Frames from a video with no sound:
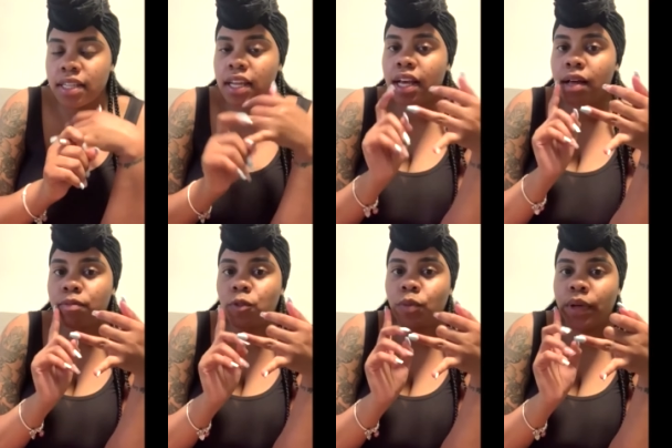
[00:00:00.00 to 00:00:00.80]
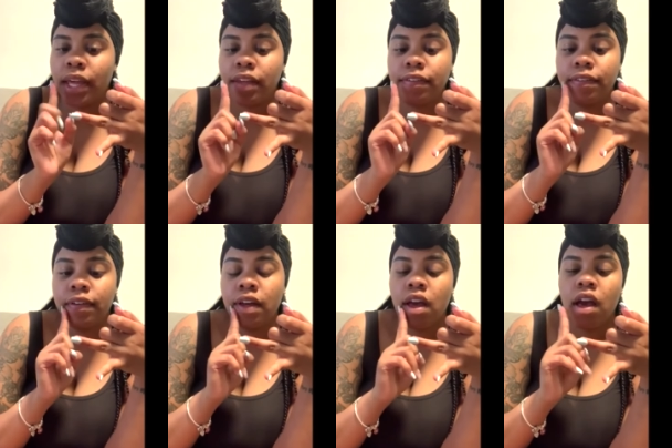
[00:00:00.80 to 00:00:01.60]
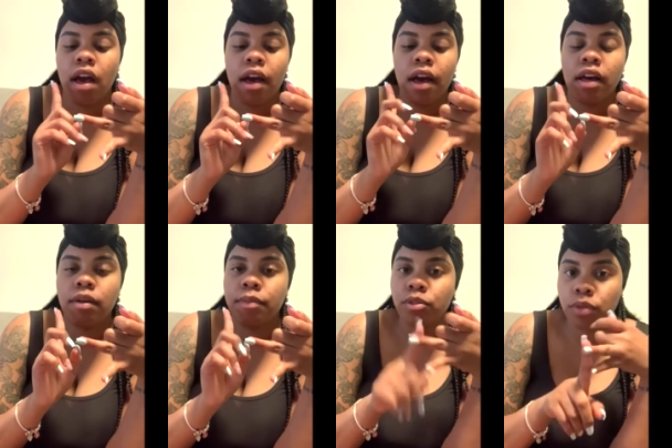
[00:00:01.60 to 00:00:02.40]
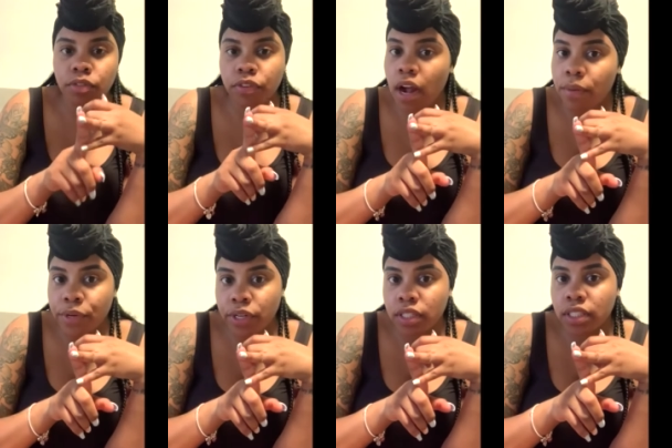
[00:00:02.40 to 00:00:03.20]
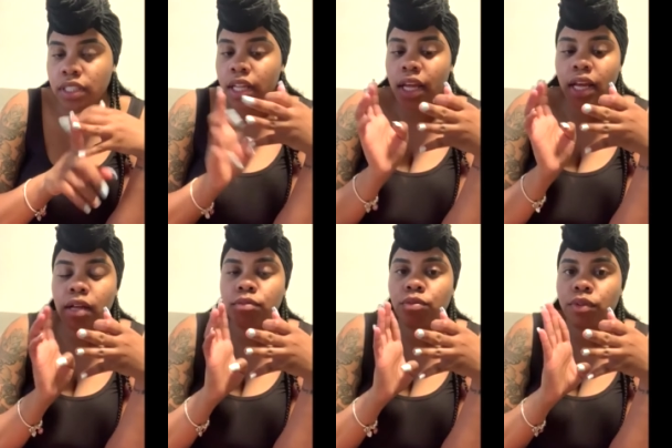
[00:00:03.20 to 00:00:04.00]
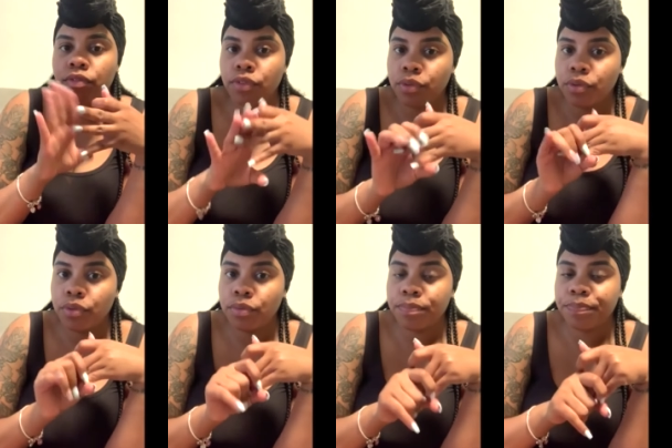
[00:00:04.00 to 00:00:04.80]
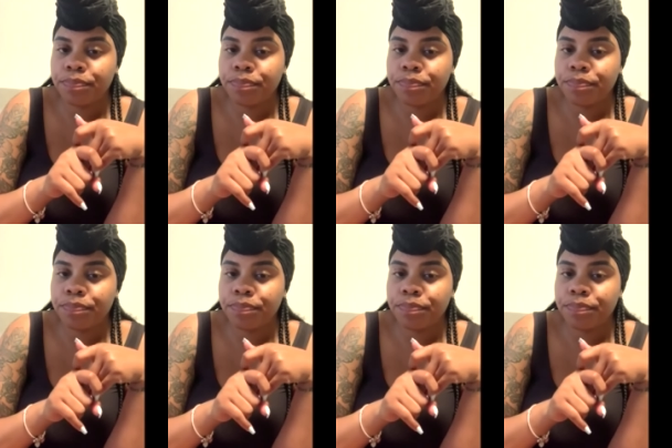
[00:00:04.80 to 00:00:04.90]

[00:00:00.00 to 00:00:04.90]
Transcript: It comes with a 24-hour nurse. It comes with food.